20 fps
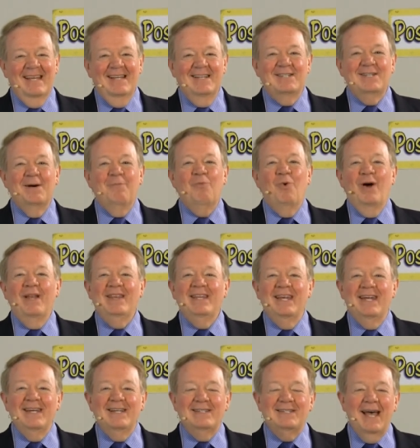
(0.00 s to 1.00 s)
someone
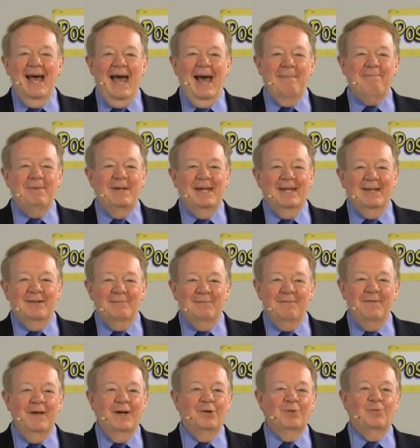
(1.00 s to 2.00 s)
that is happy and
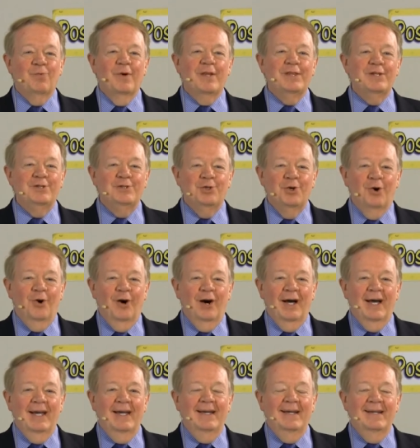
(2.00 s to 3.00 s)
filled with
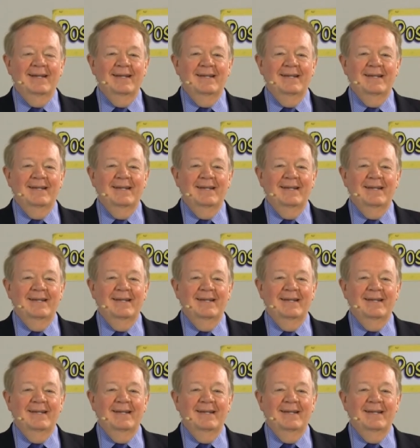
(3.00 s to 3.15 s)
joy.